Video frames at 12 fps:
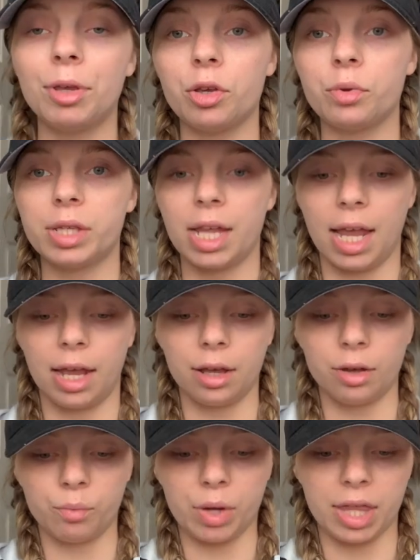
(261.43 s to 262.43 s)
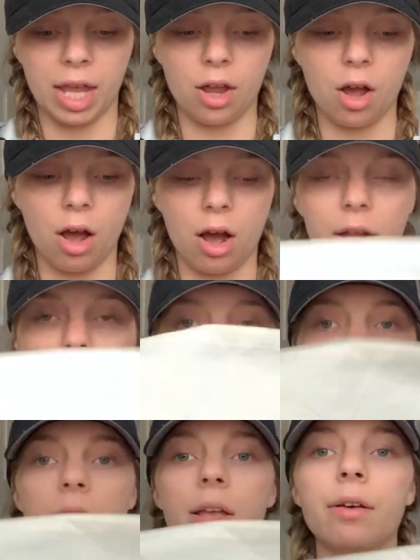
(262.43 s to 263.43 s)
using what they call
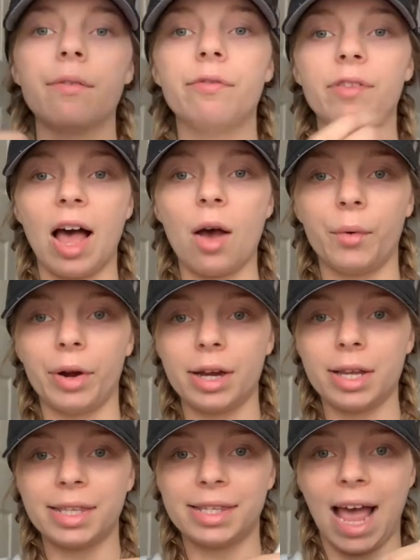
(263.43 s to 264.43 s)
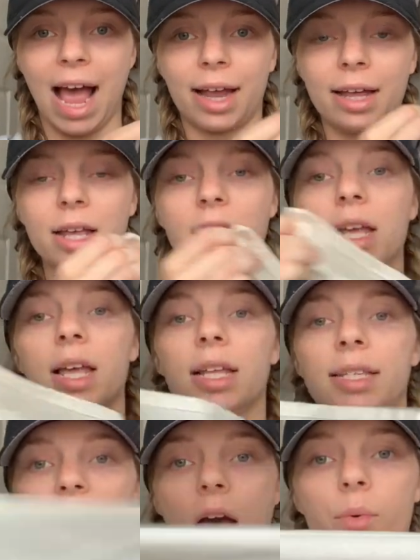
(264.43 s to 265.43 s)
flour sack
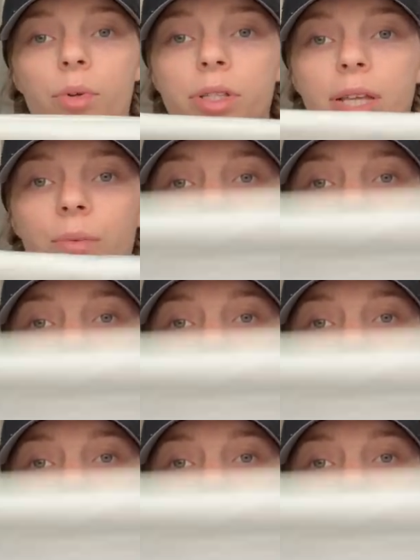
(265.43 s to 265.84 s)
towels, and